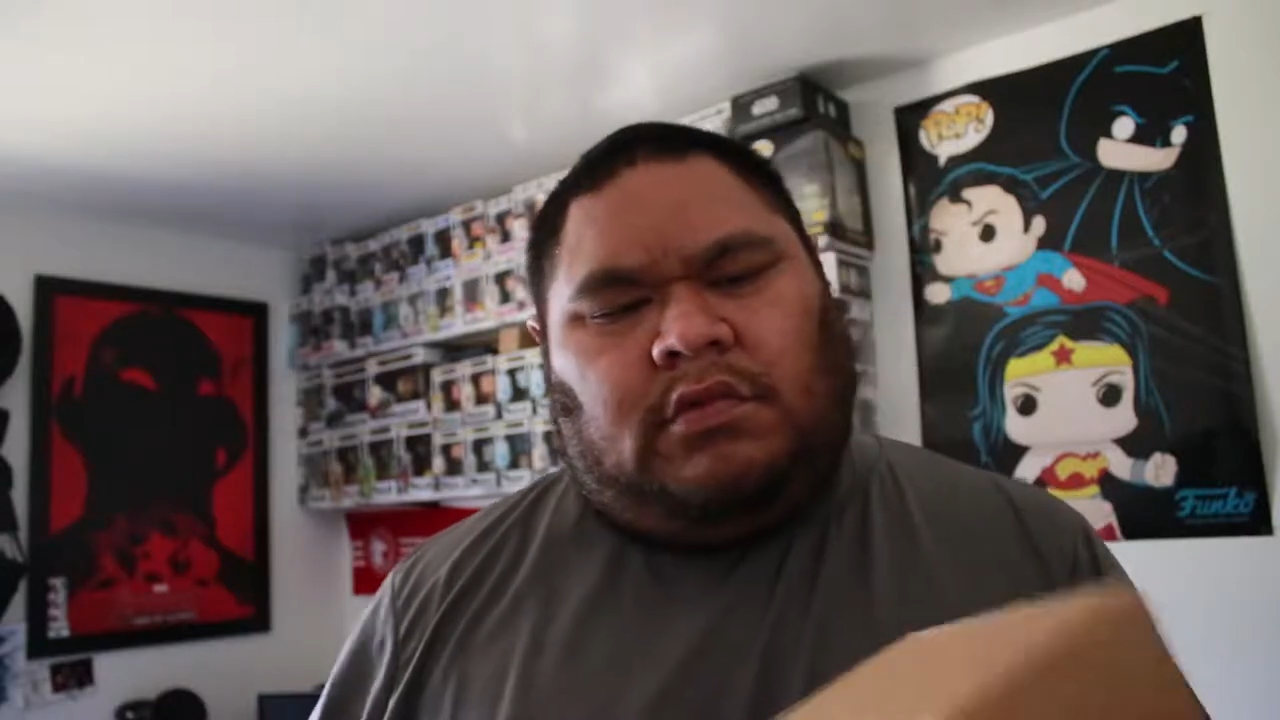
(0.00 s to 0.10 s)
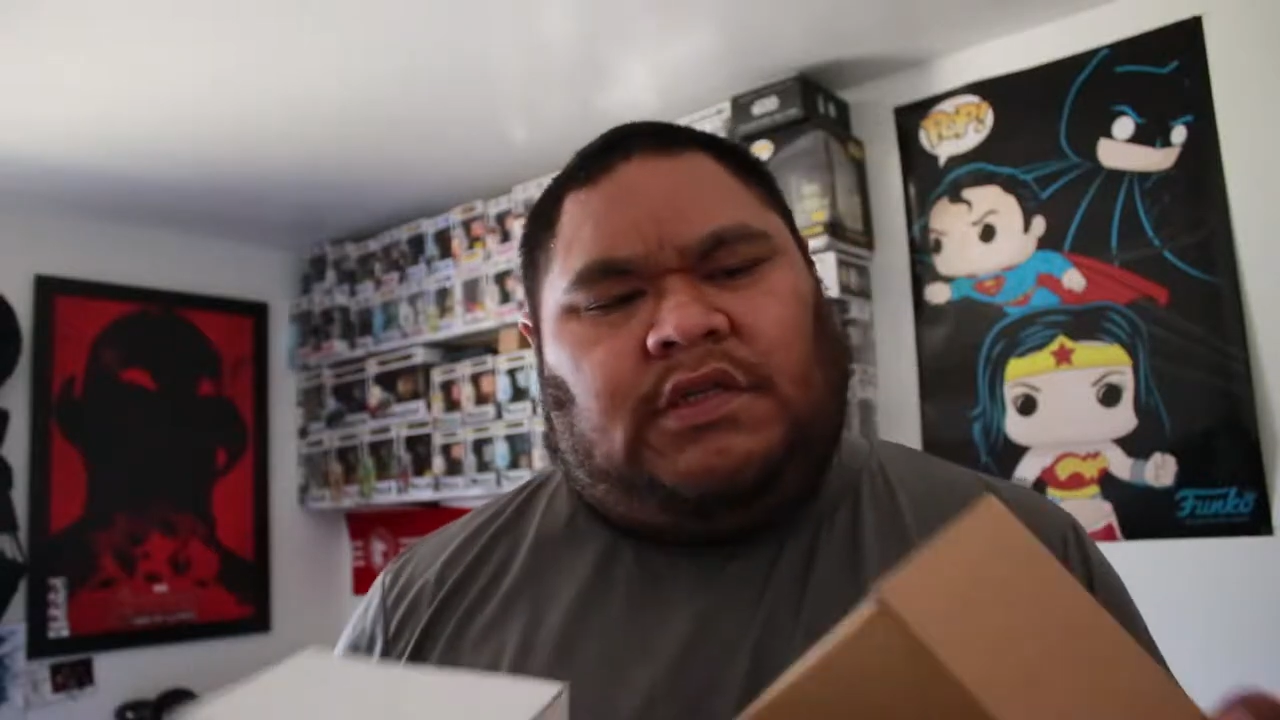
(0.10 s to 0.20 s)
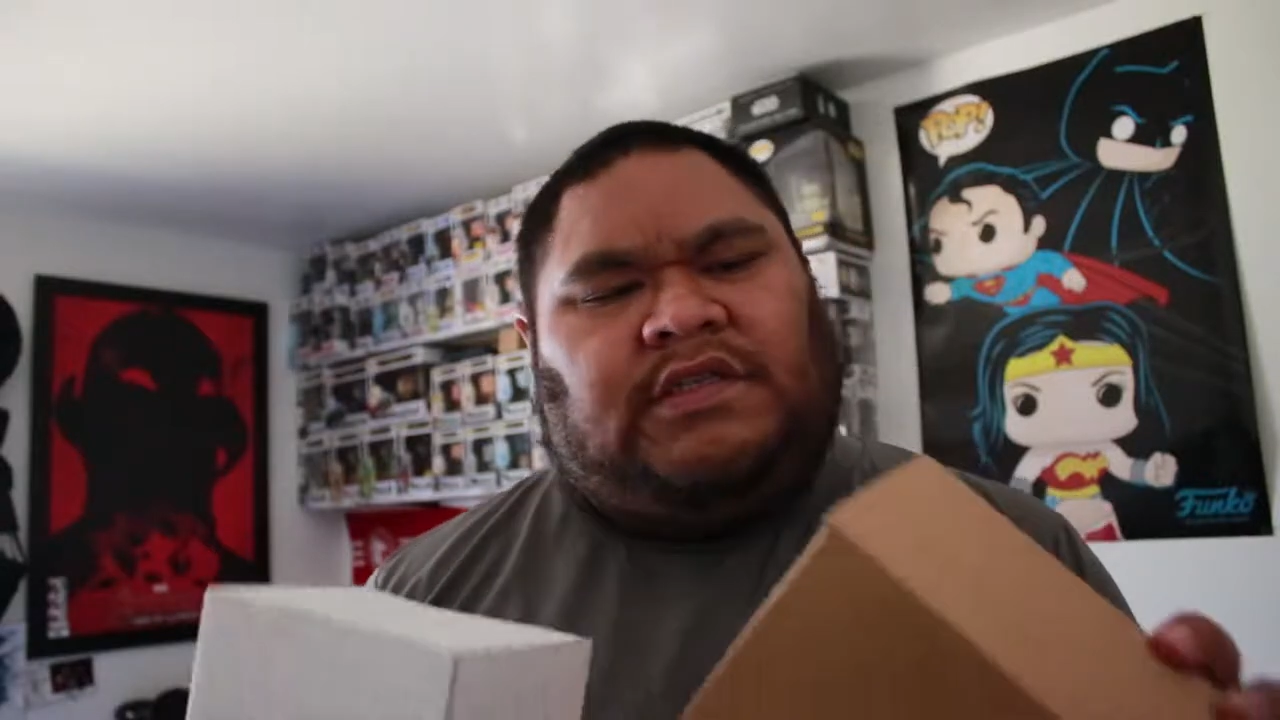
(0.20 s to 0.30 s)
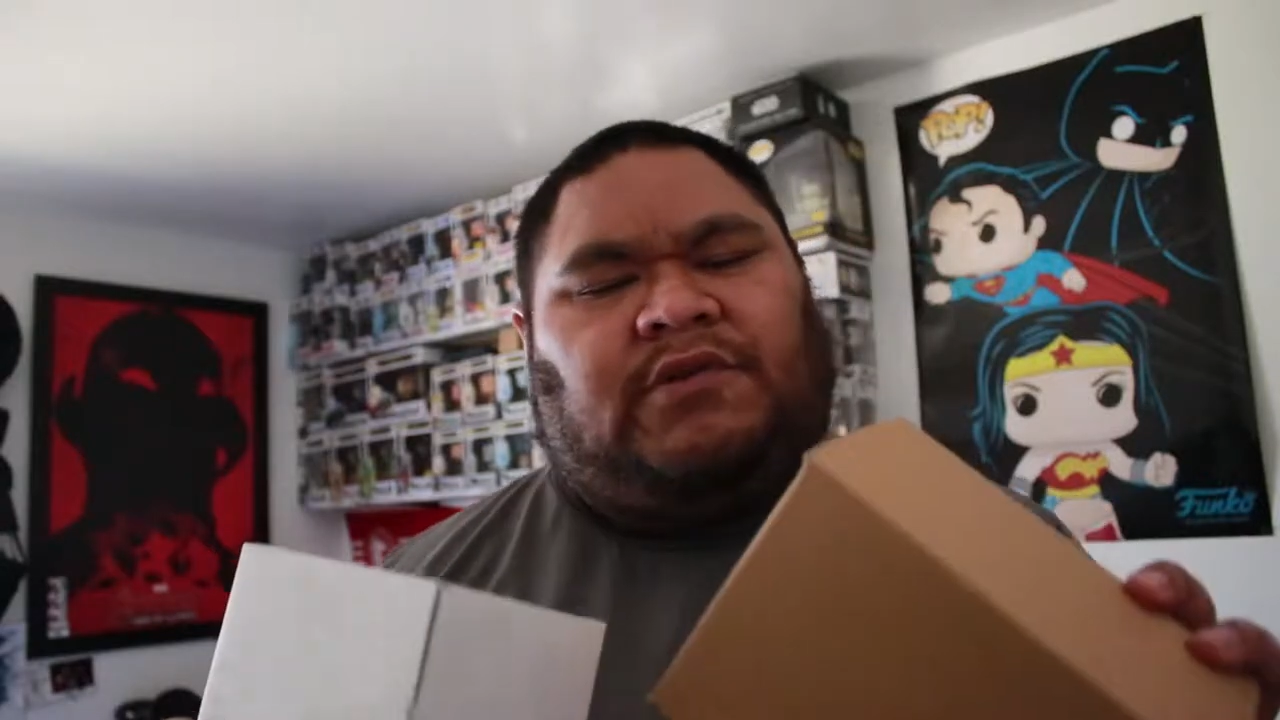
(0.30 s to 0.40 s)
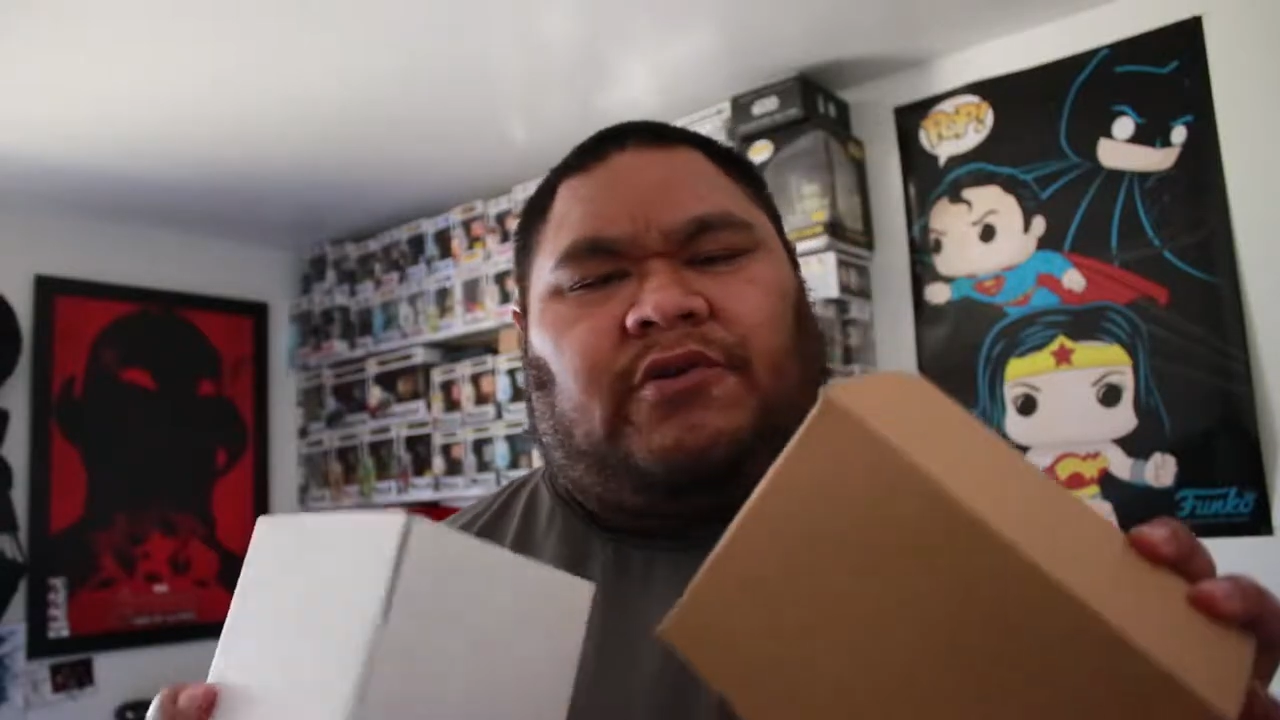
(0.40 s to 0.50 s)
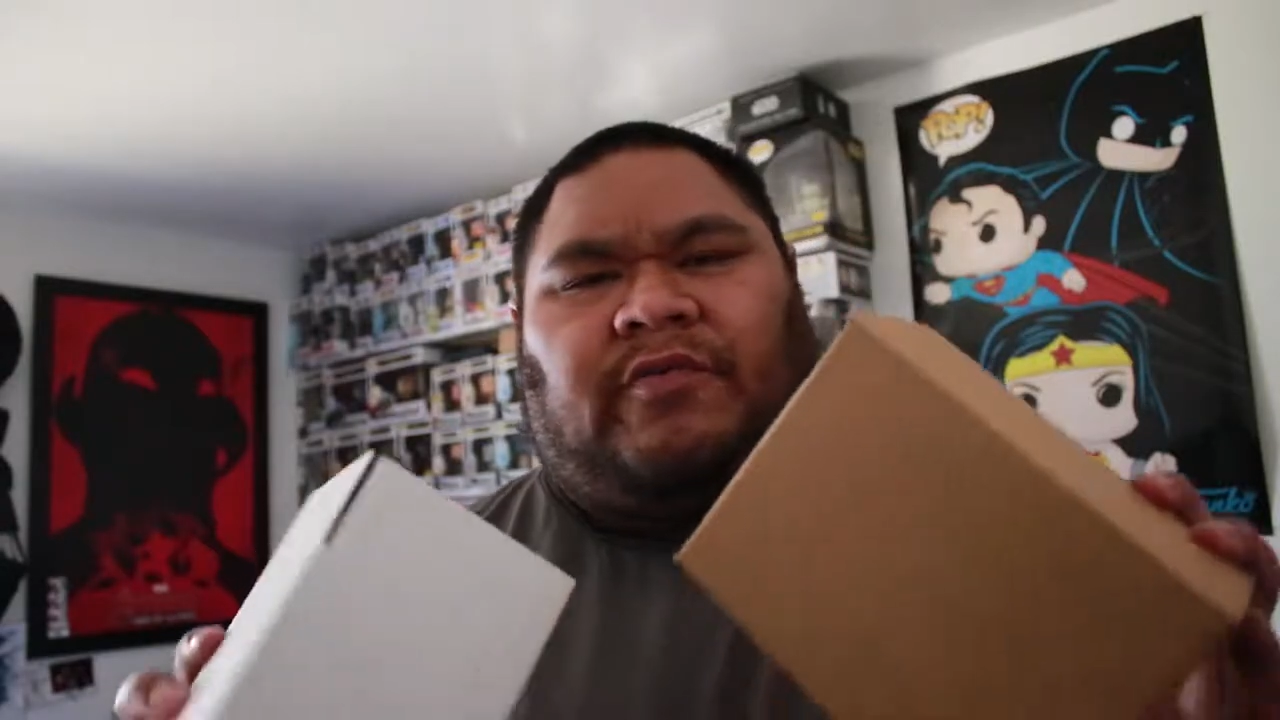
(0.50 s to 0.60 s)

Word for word: these sorter